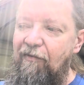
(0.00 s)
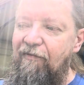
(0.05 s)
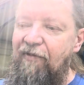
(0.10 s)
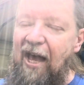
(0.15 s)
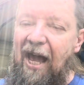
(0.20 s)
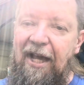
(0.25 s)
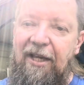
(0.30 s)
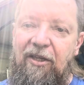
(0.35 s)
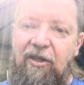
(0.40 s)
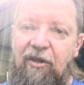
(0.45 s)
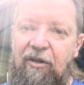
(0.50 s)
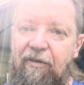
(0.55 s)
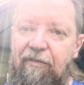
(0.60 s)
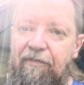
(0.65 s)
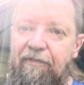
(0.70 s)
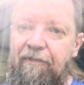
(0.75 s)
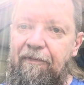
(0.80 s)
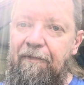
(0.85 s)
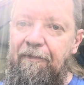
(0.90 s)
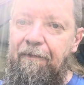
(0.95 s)

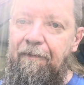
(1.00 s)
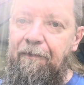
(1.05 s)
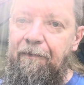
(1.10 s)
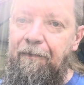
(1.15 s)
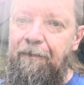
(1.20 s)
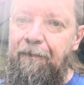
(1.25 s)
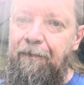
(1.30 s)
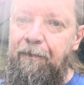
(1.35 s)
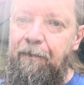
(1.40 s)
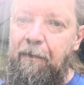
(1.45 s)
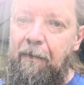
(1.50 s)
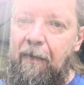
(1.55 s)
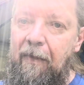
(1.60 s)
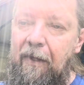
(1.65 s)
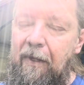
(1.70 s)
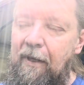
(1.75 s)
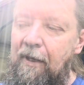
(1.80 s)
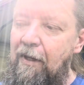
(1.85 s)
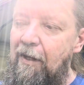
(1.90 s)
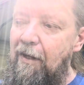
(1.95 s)
vacuum,
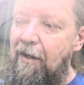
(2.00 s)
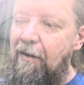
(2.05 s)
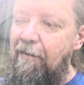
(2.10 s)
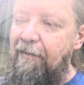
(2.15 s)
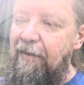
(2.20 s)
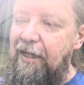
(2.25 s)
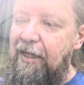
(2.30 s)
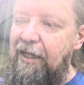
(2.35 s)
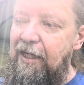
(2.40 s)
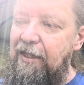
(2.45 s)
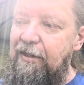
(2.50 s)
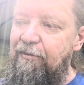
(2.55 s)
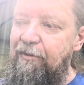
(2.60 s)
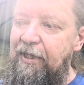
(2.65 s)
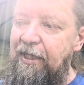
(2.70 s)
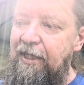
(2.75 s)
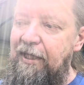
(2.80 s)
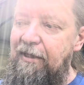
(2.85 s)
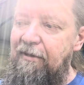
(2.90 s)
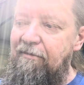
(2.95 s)
because
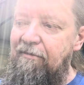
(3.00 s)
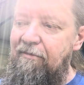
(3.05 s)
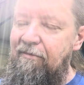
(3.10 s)
we